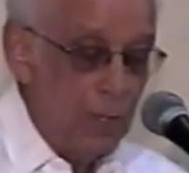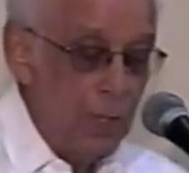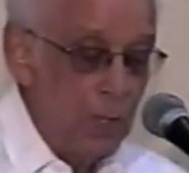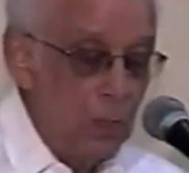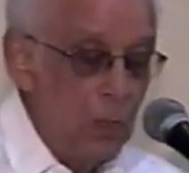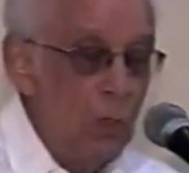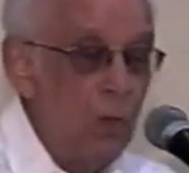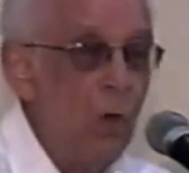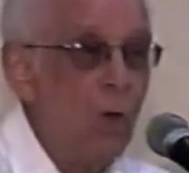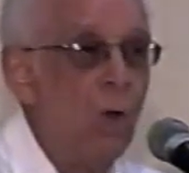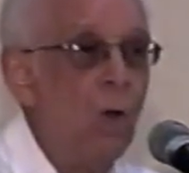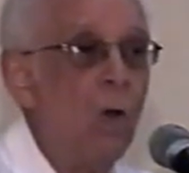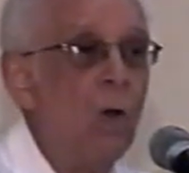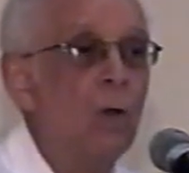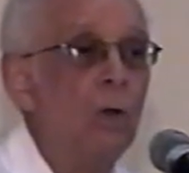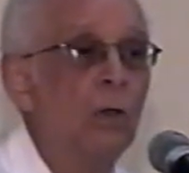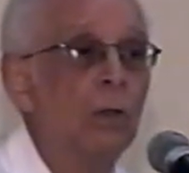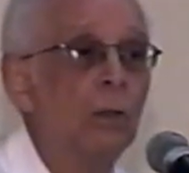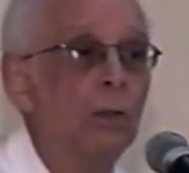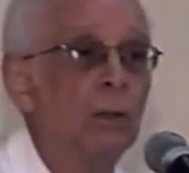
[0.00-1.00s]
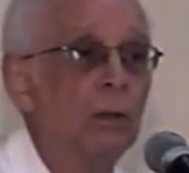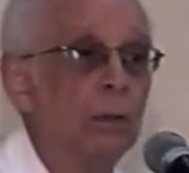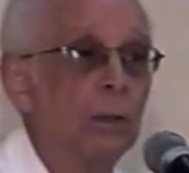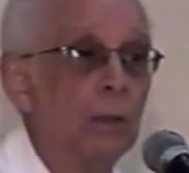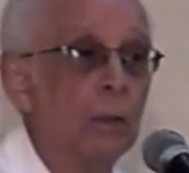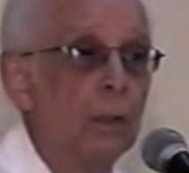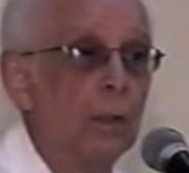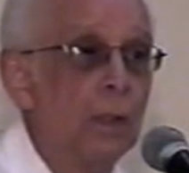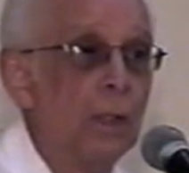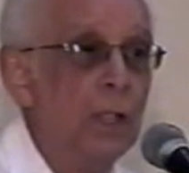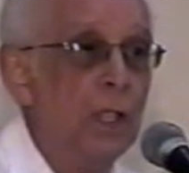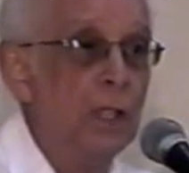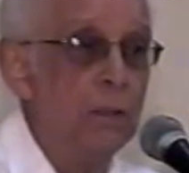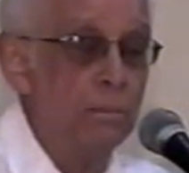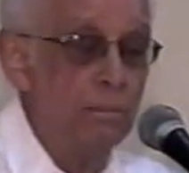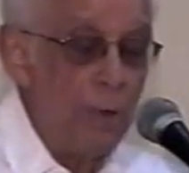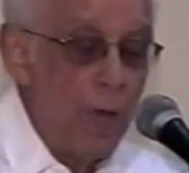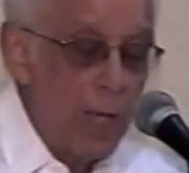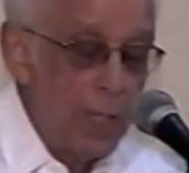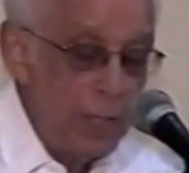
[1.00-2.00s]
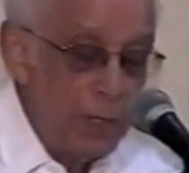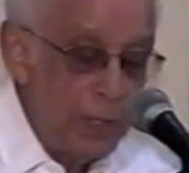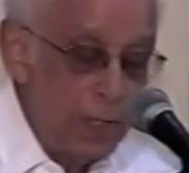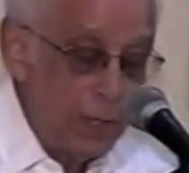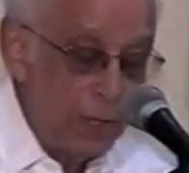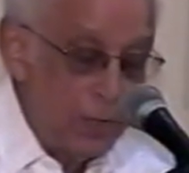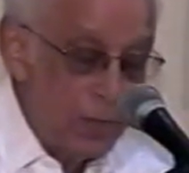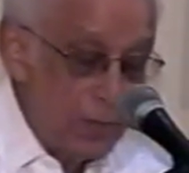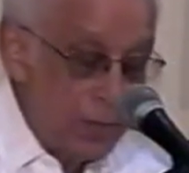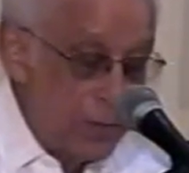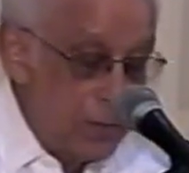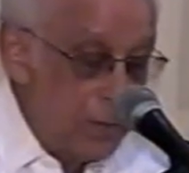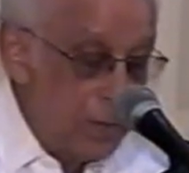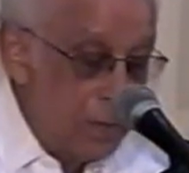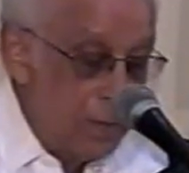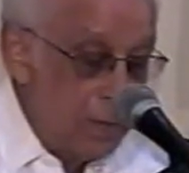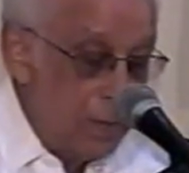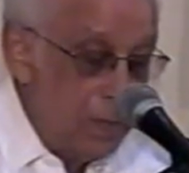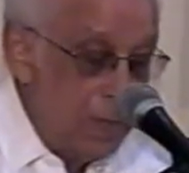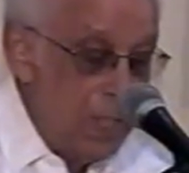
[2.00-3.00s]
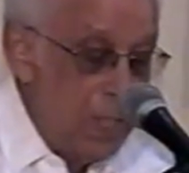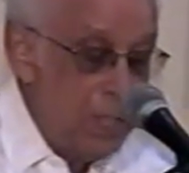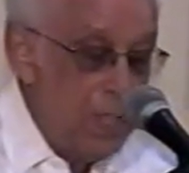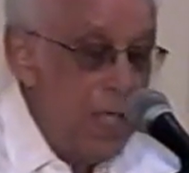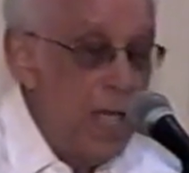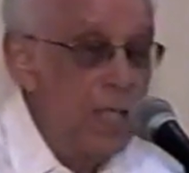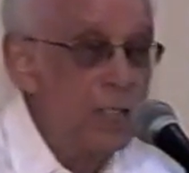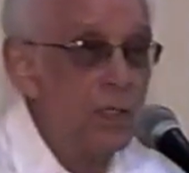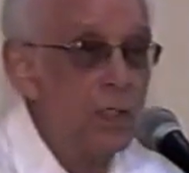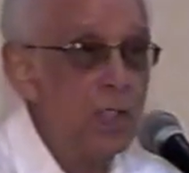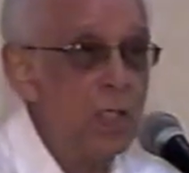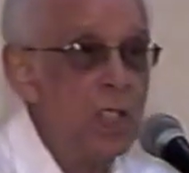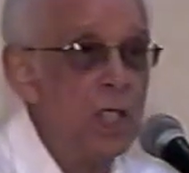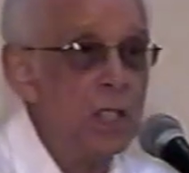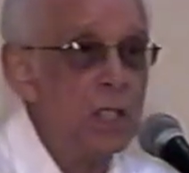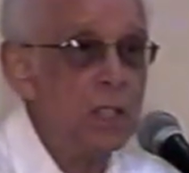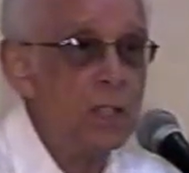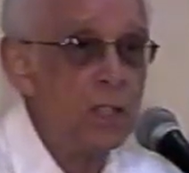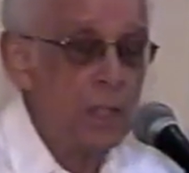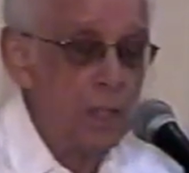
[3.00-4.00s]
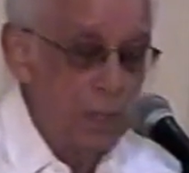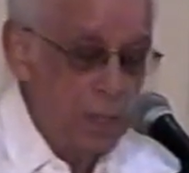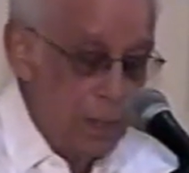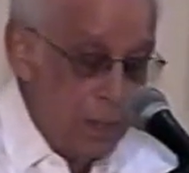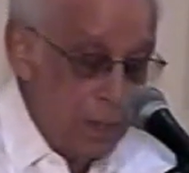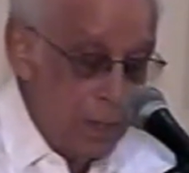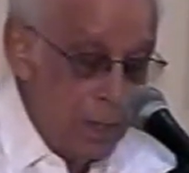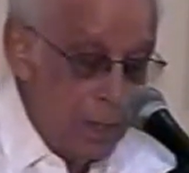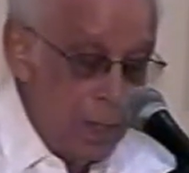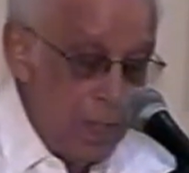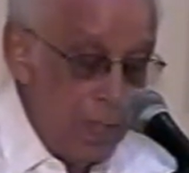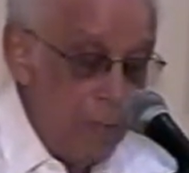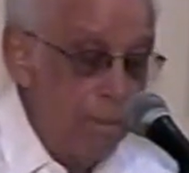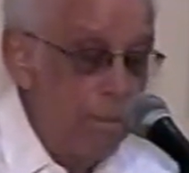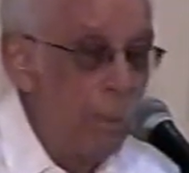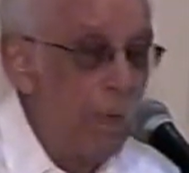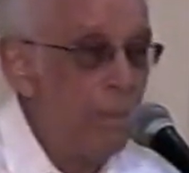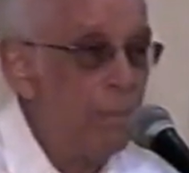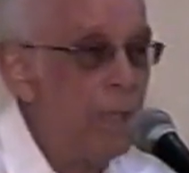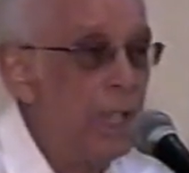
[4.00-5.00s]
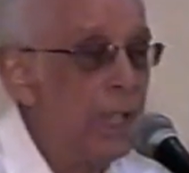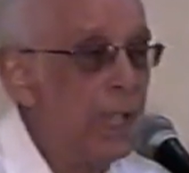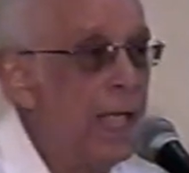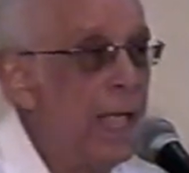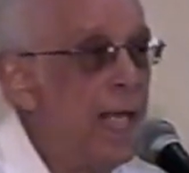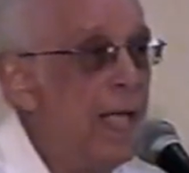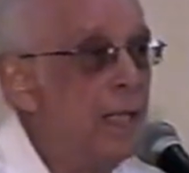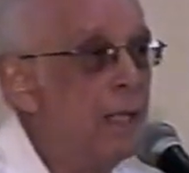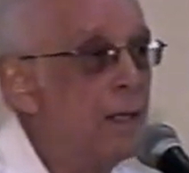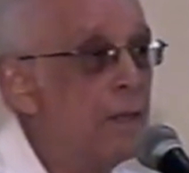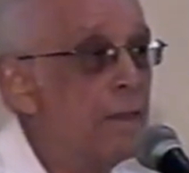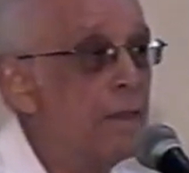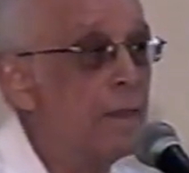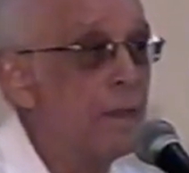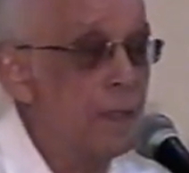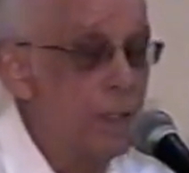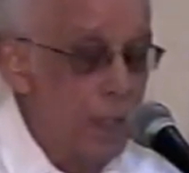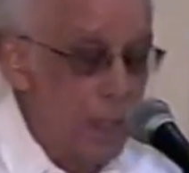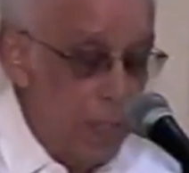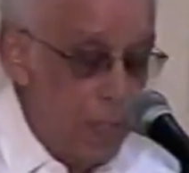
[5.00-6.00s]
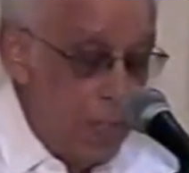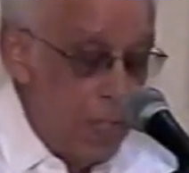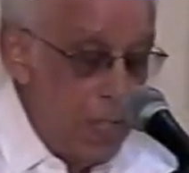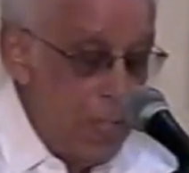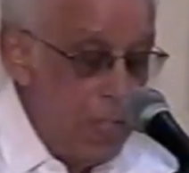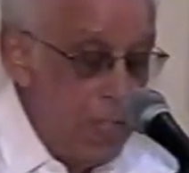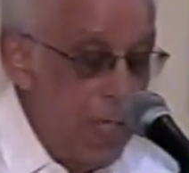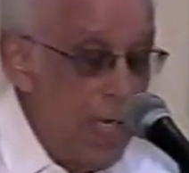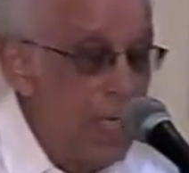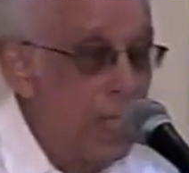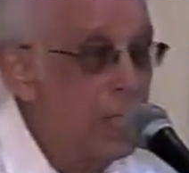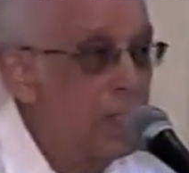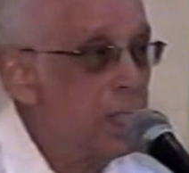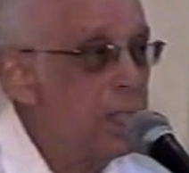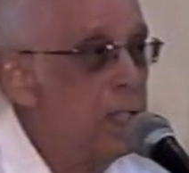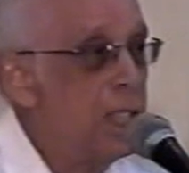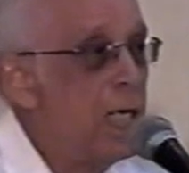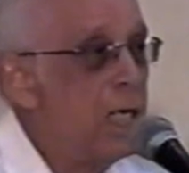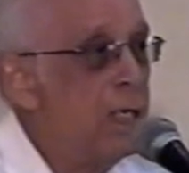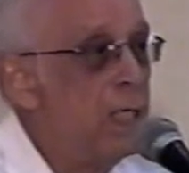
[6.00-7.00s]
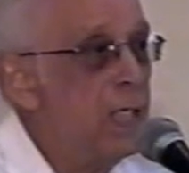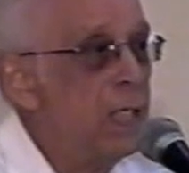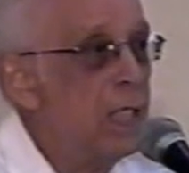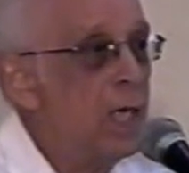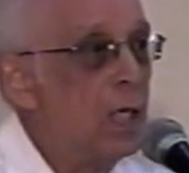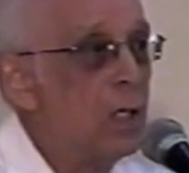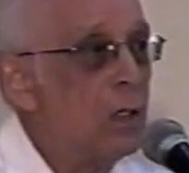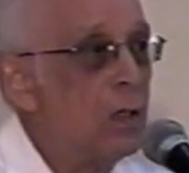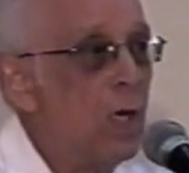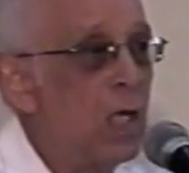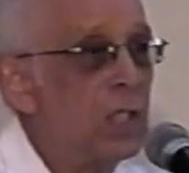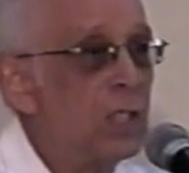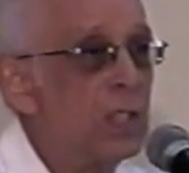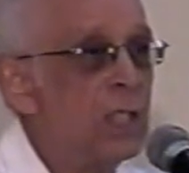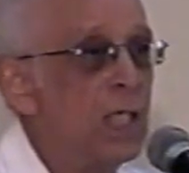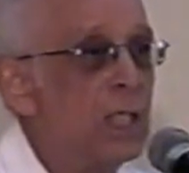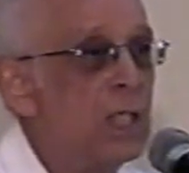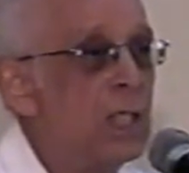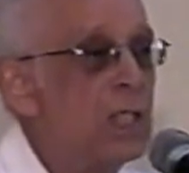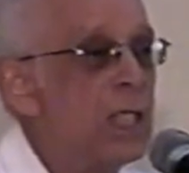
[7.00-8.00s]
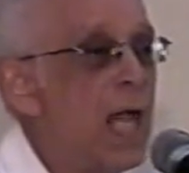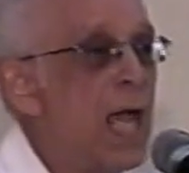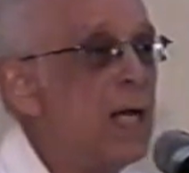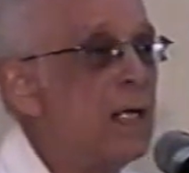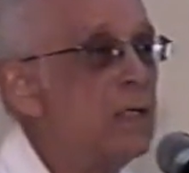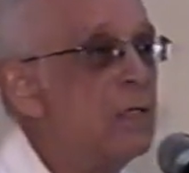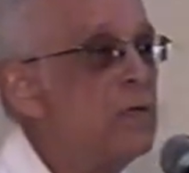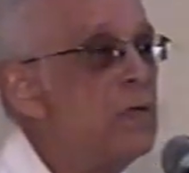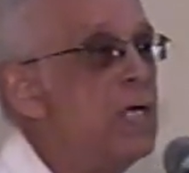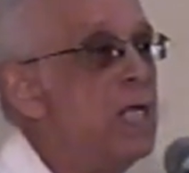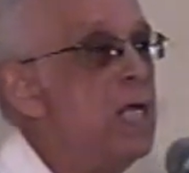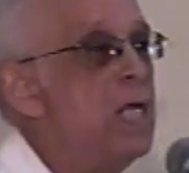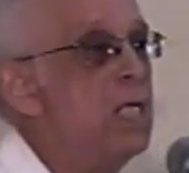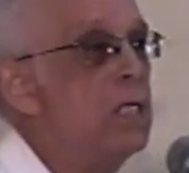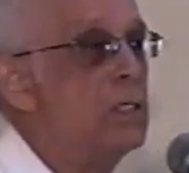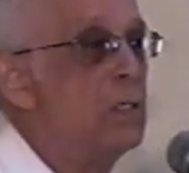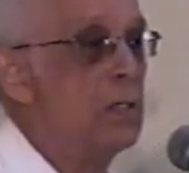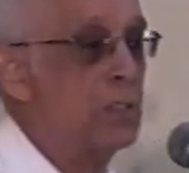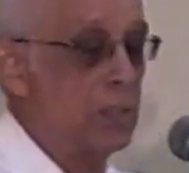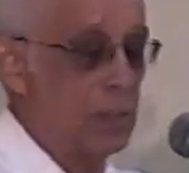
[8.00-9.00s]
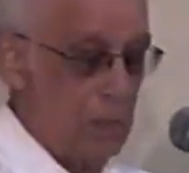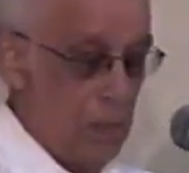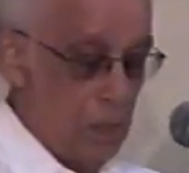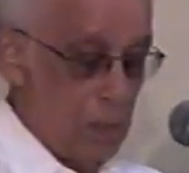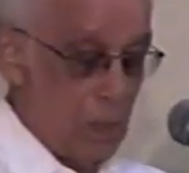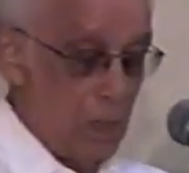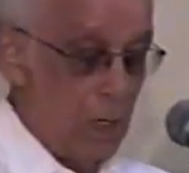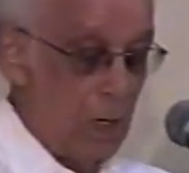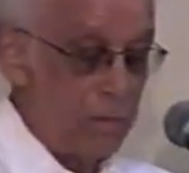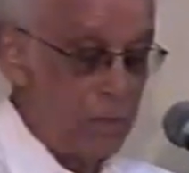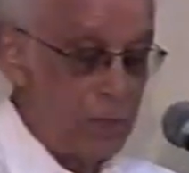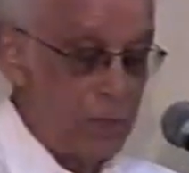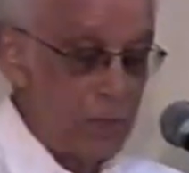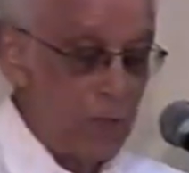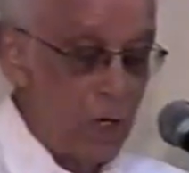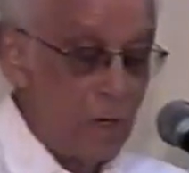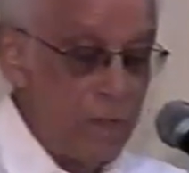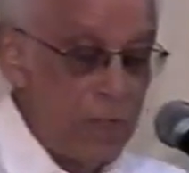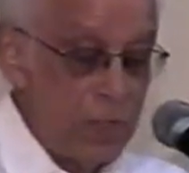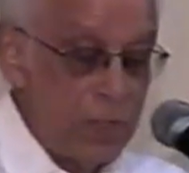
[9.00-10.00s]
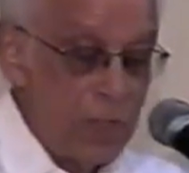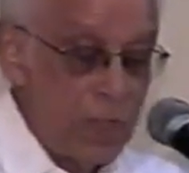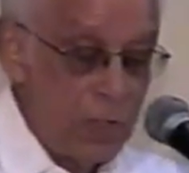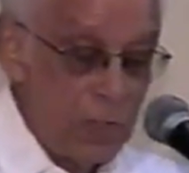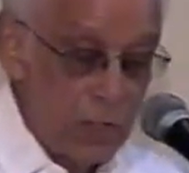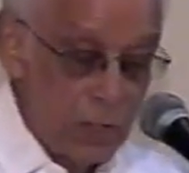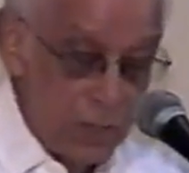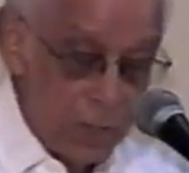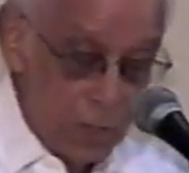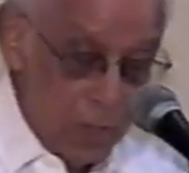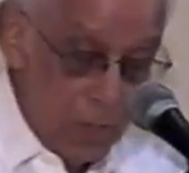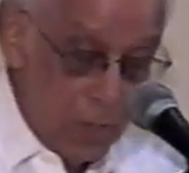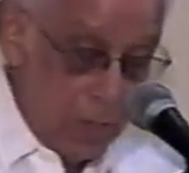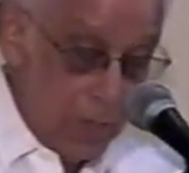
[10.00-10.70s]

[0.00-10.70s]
in law, in politics, in education, in public health, in engineering, across the entire range of services,